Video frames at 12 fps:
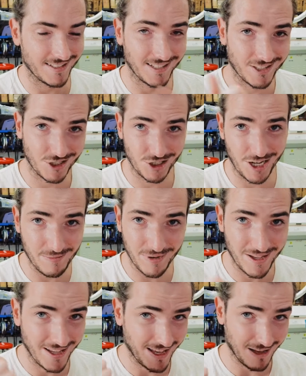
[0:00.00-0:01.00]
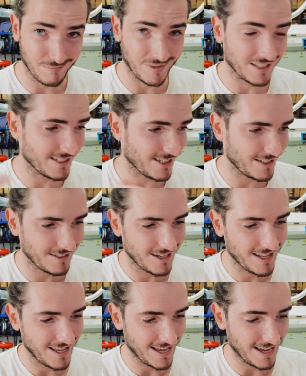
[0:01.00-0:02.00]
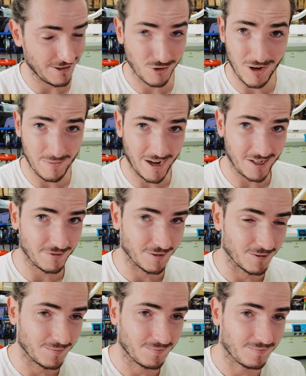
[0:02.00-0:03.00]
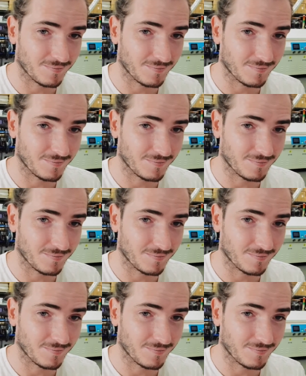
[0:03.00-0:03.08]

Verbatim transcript: It's cheap, abundant, and quite powerful.